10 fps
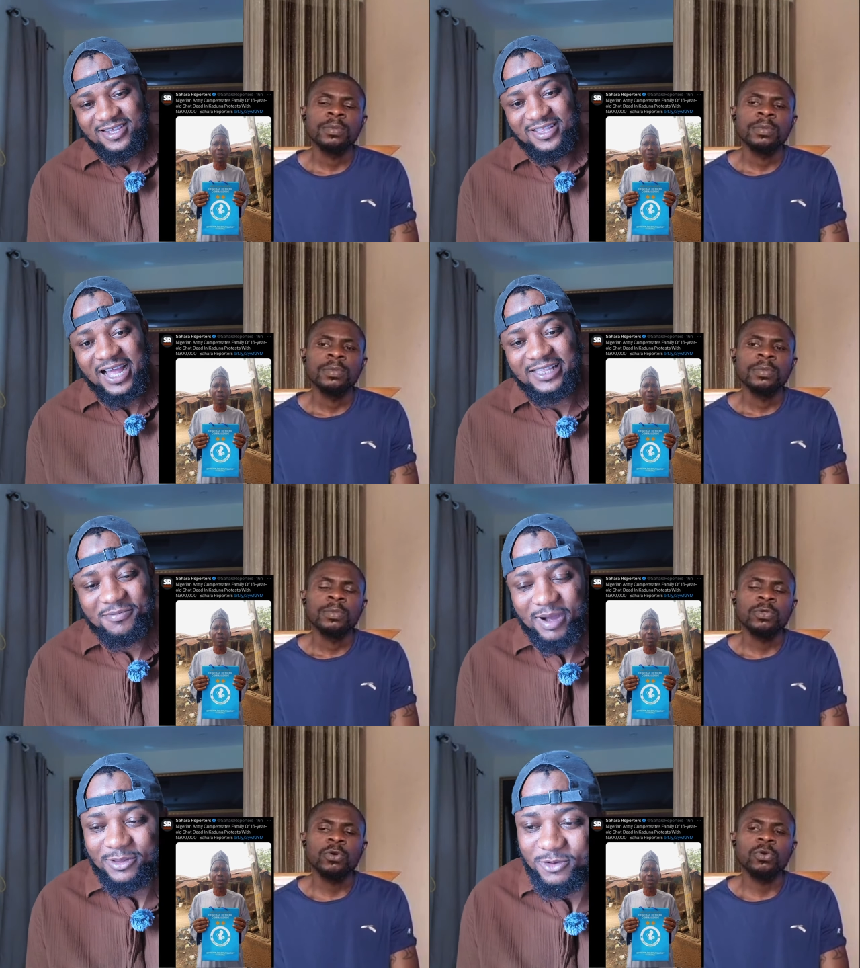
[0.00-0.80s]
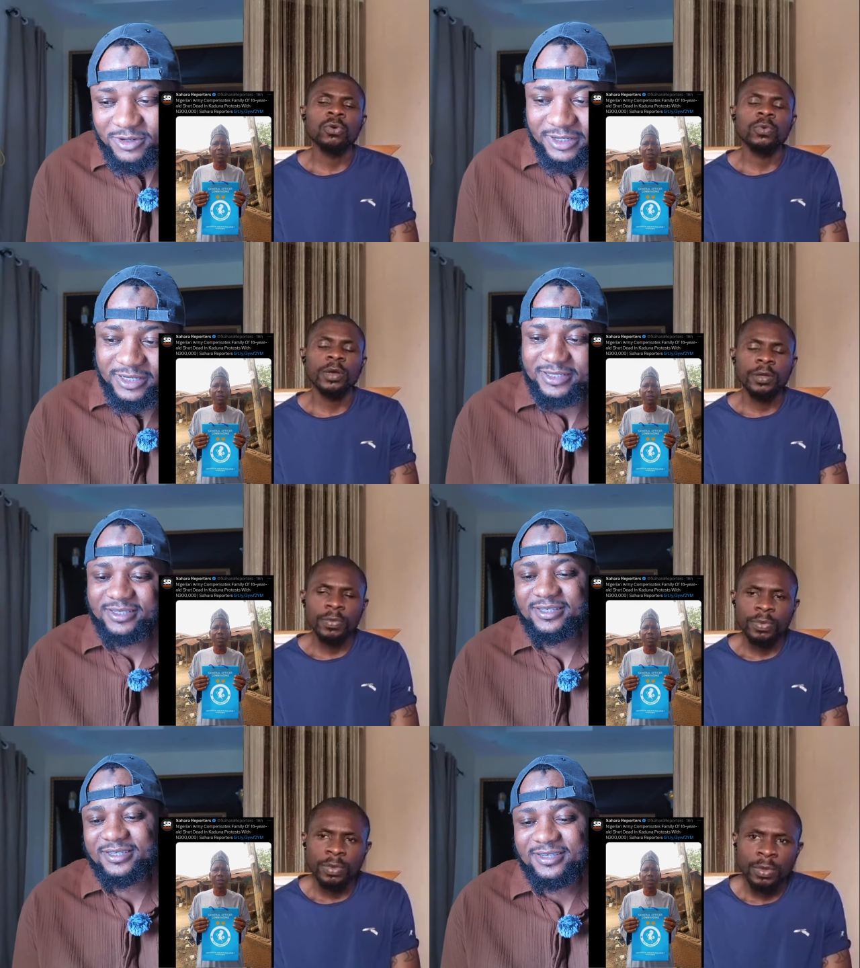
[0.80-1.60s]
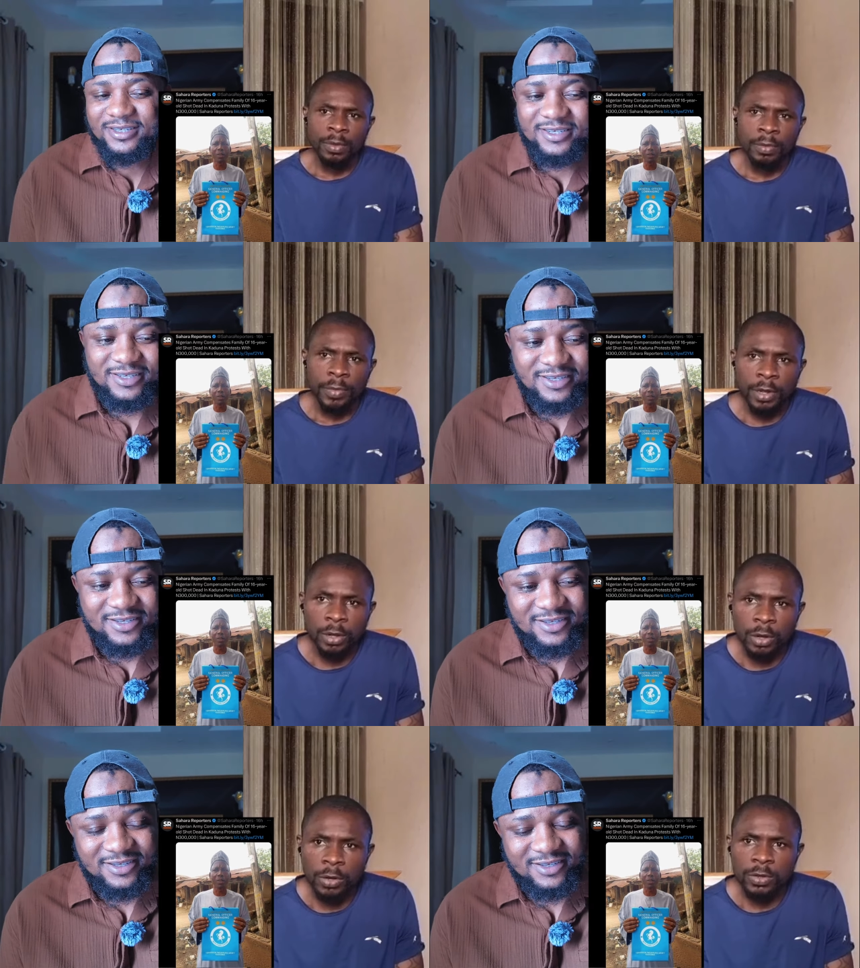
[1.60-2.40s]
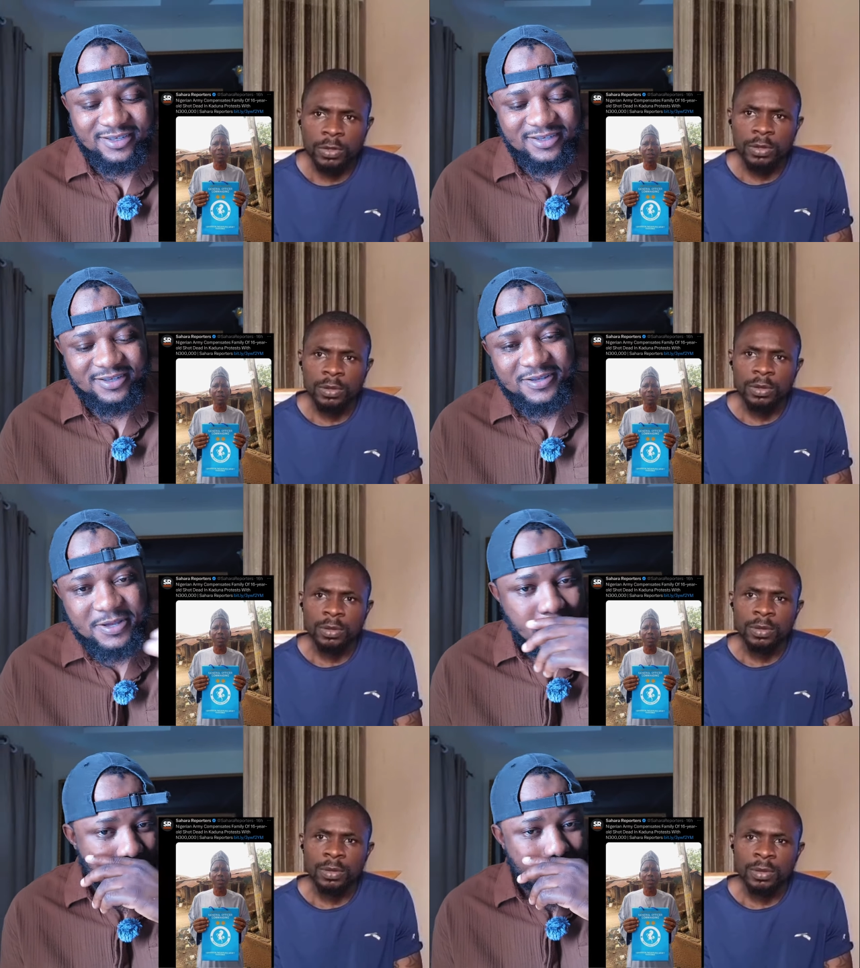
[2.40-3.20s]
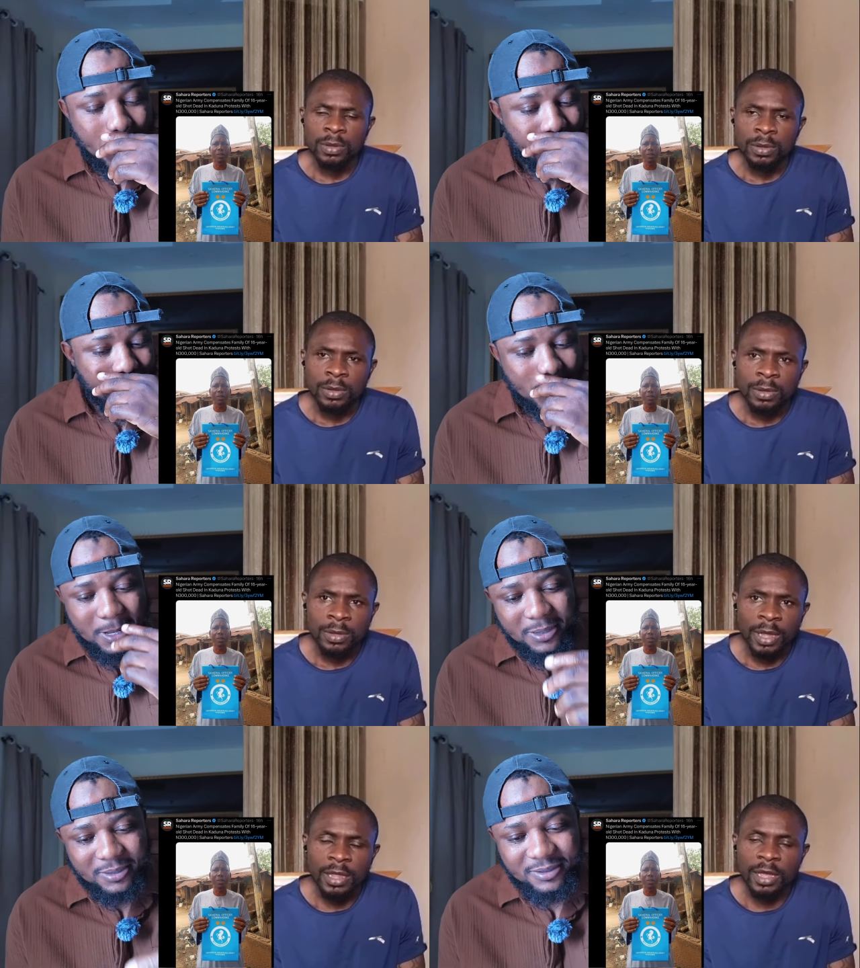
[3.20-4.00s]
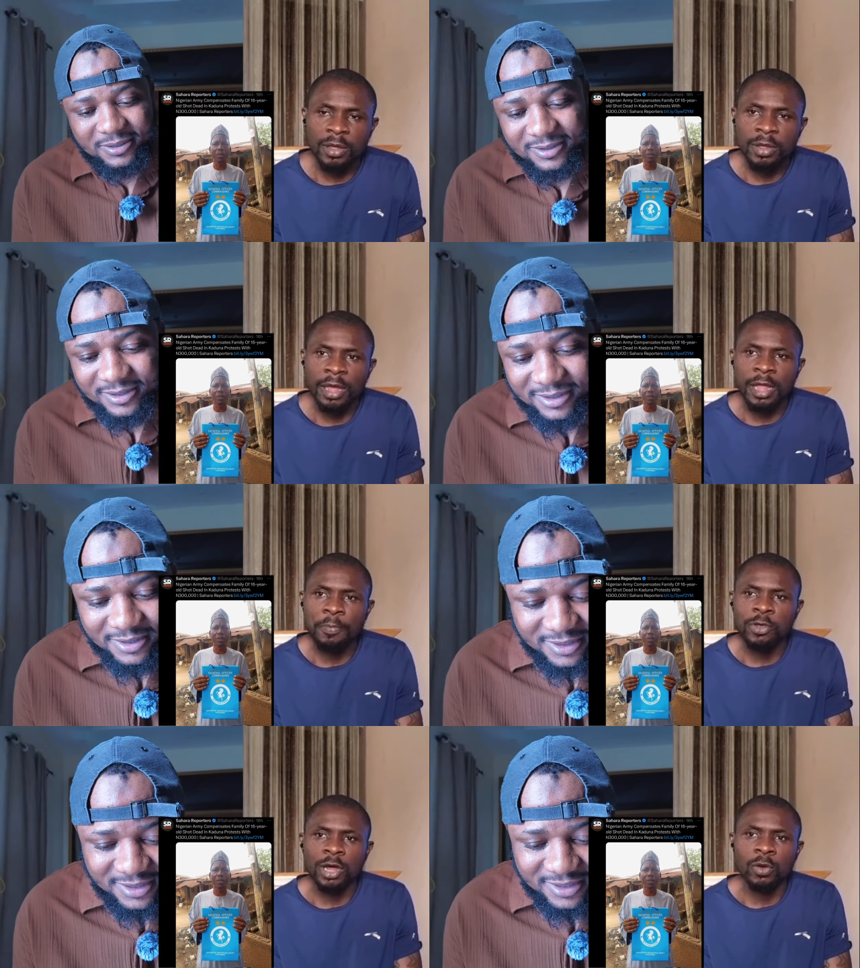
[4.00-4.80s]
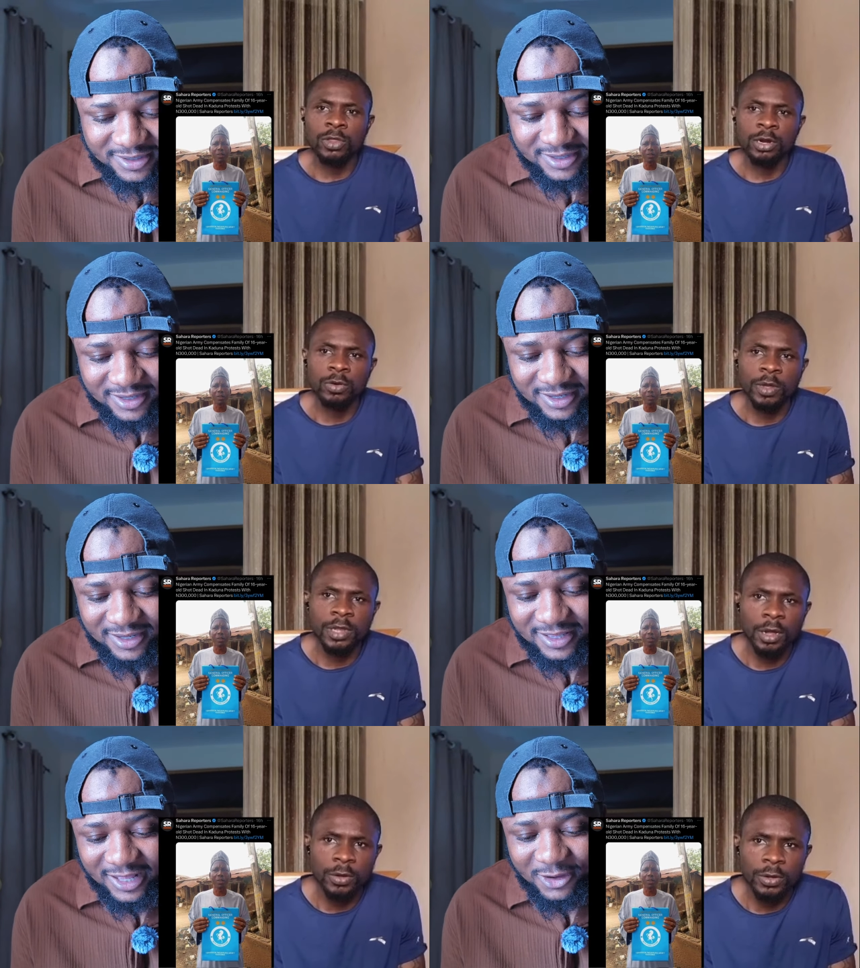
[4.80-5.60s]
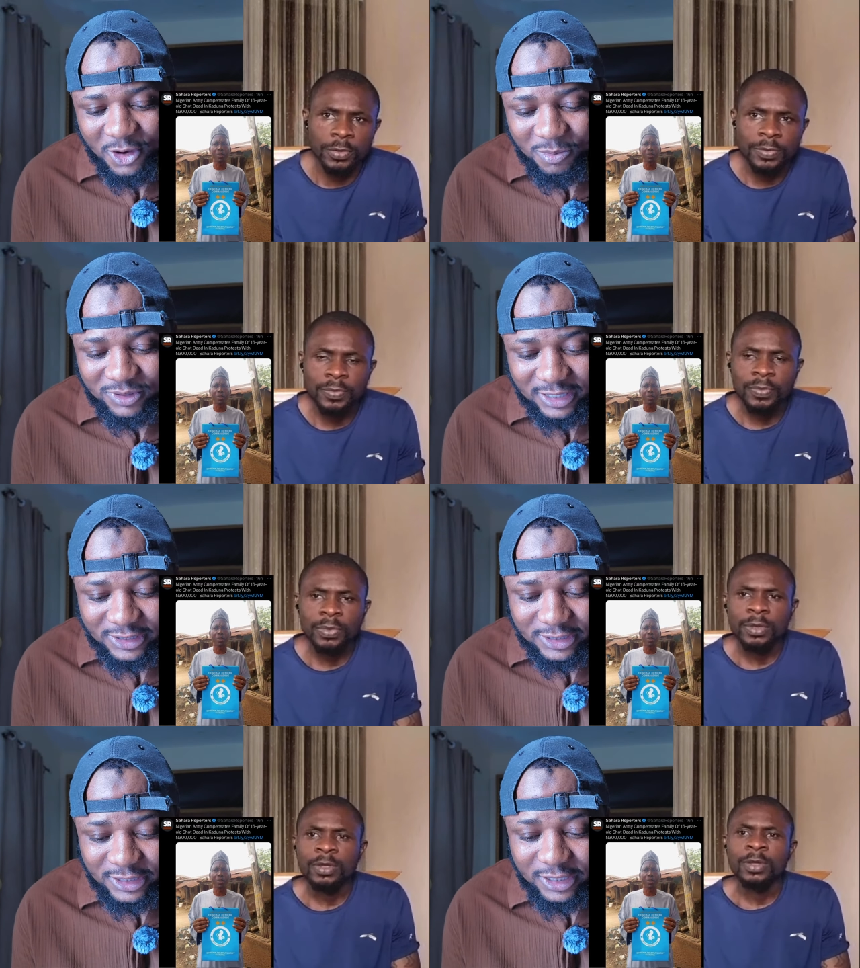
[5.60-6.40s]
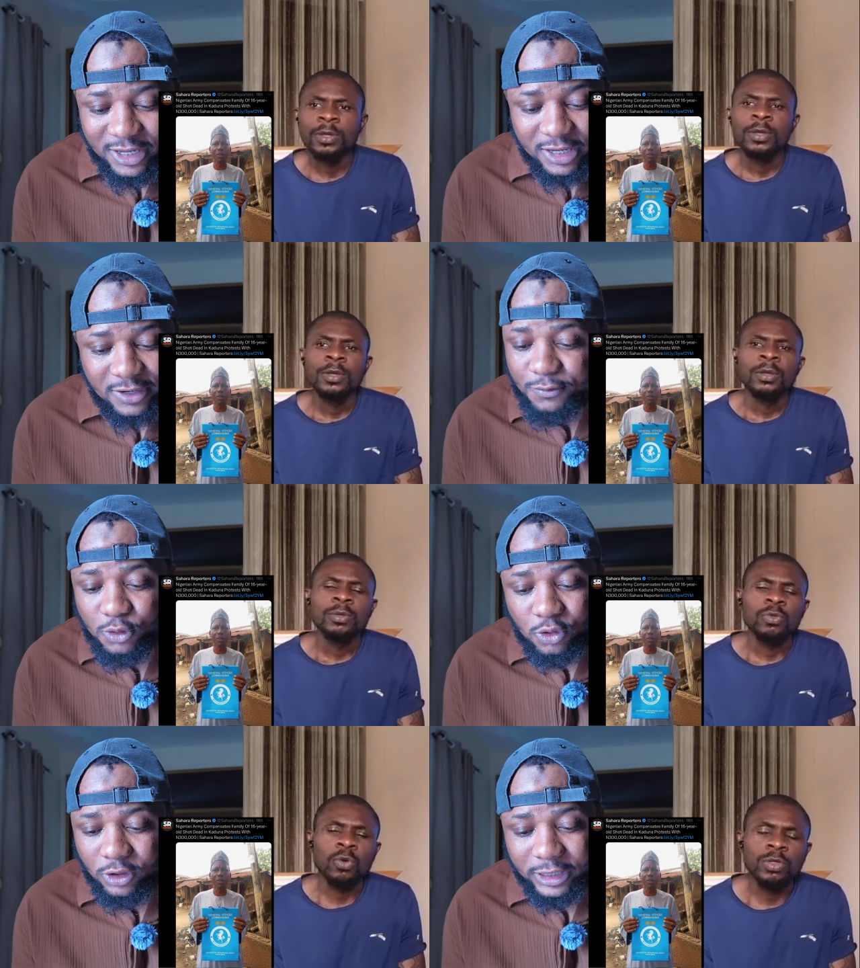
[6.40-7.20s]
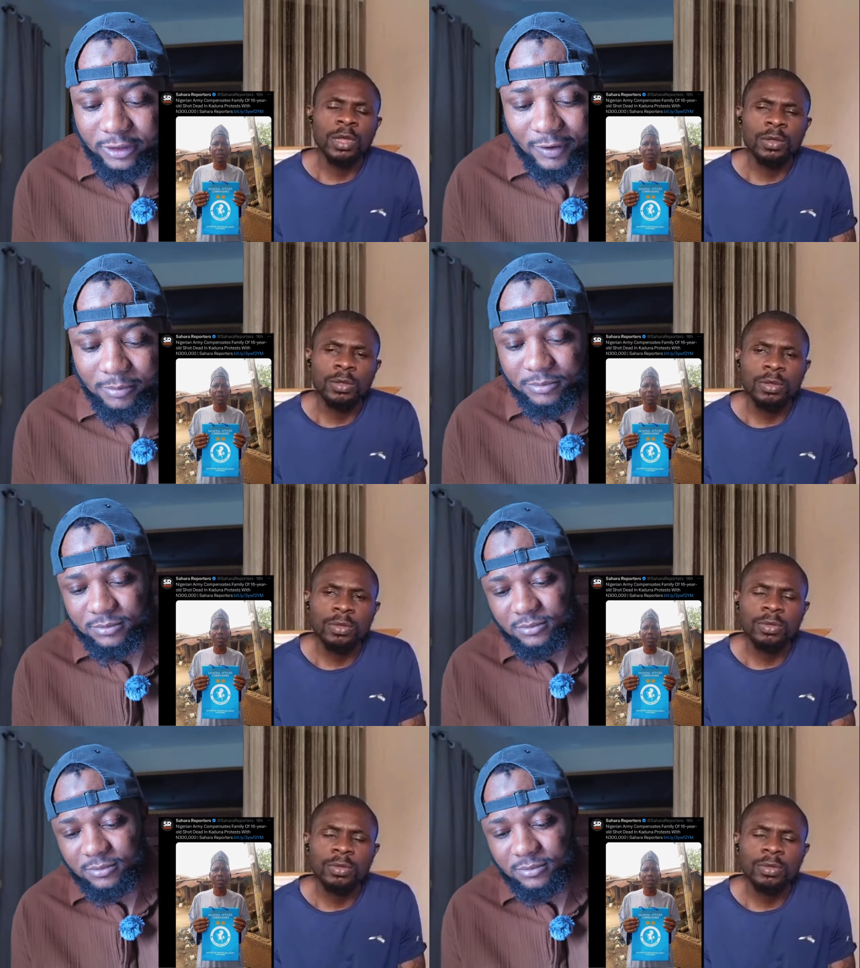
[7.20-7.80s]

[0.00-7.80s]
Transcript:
Speaker 1: Now the man no agree.
Speaker 2: Because now they push and go 300,000.
Speaker 1: Now they call put at you say if you no collect liver.